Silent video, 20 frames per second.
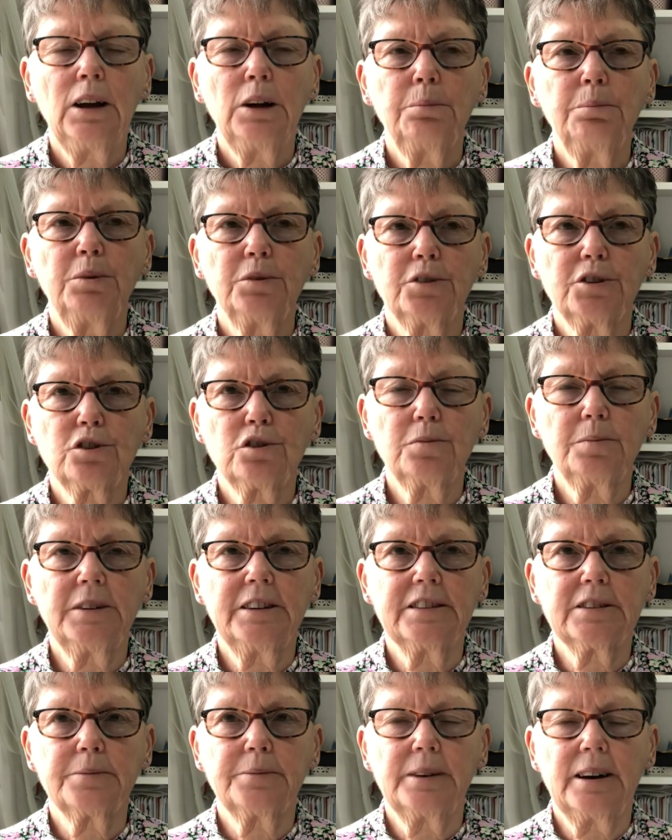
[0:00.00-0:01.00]
But the trouble
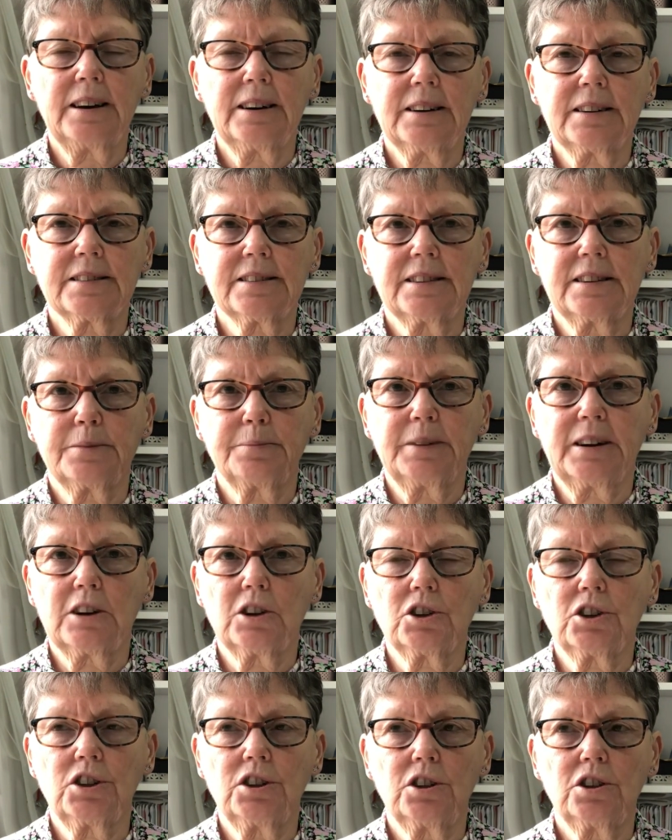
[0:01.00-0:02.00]
is, like I said,
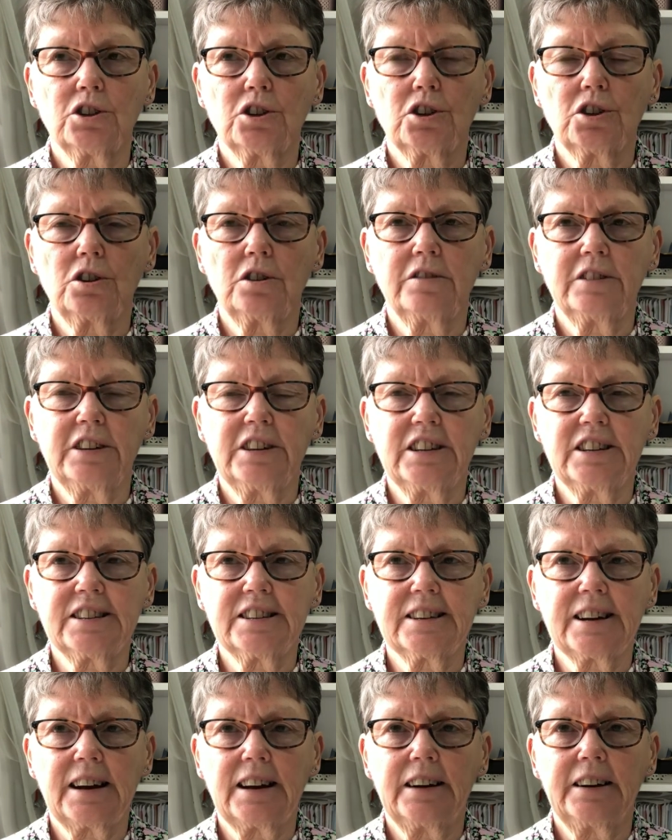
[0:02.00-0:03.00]
because you're not sure of your
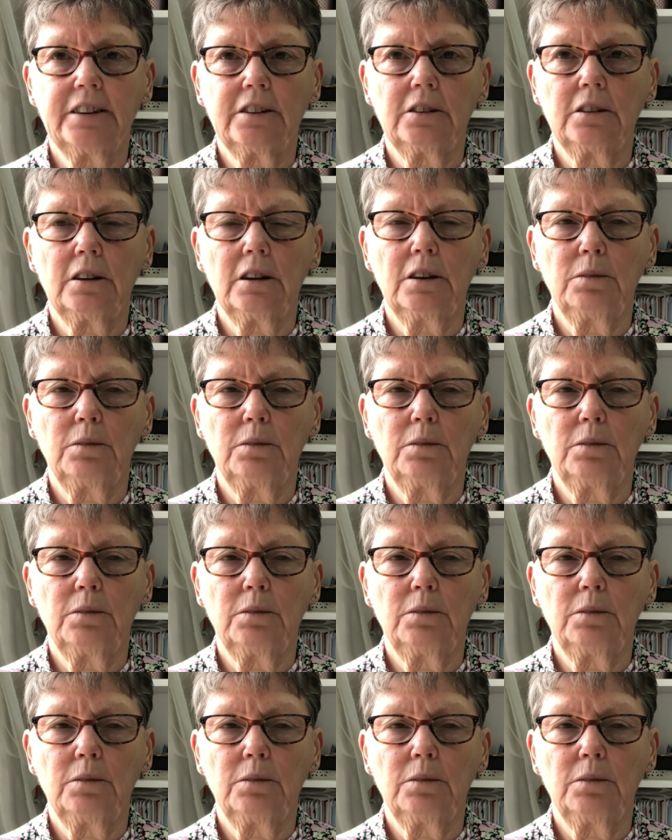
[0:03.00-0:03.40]
style